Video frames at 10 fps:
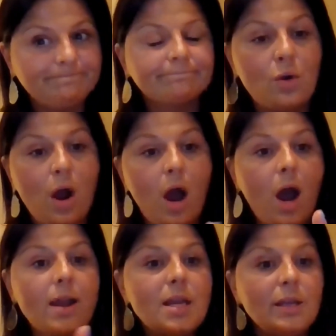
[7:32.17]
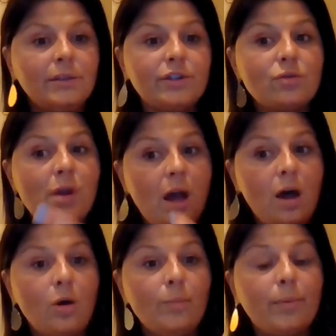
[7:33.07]
So I get to
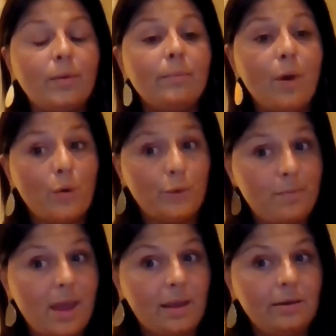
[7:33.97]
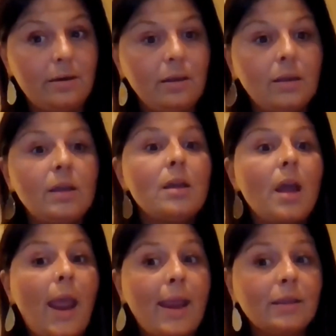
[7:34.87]
help both men
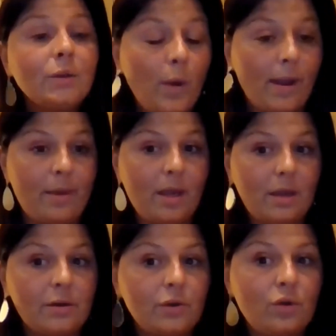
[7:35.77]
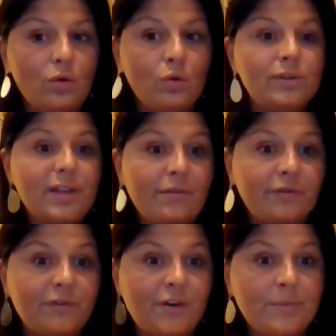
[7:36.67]
and women who
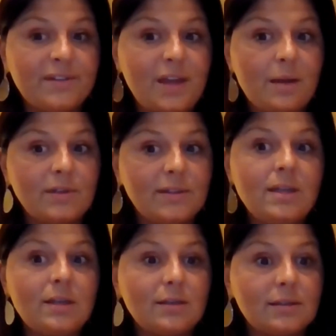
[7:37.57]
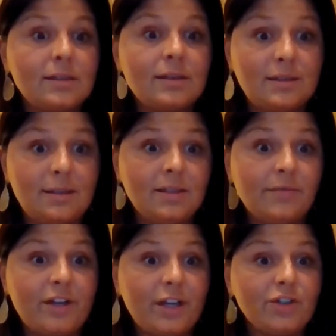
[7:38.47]
suffer from the same disease, the disease of
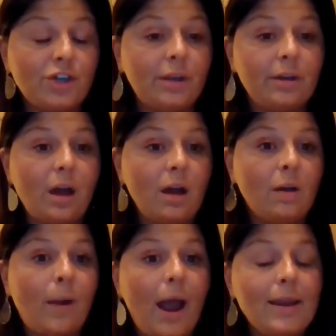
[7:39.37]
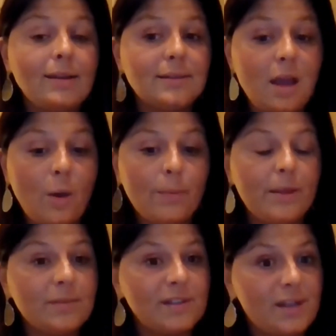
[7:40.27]
addiction. I get to help
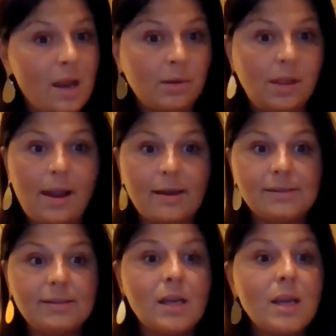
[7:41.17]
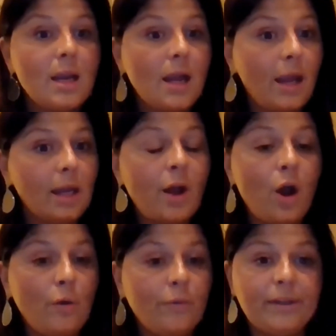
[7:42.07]
them stabilize and
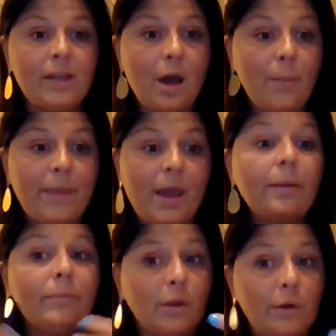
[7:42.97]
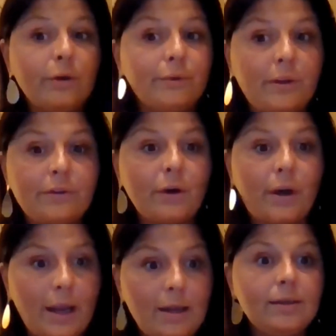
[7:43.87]
hopefully help them learn that
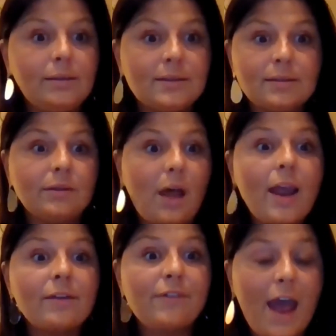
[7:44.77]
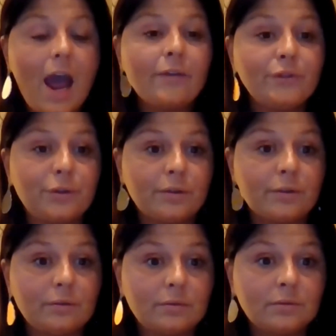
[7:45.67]
there is life after
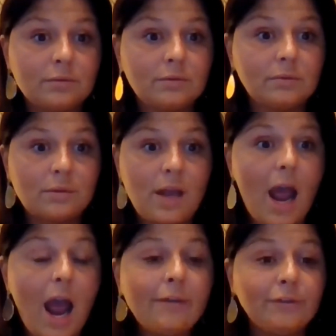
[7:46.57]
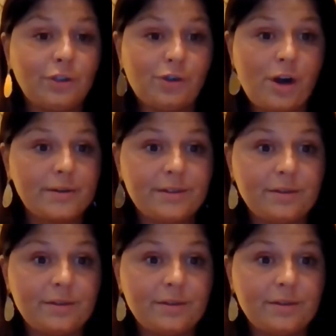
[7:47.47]
drugs.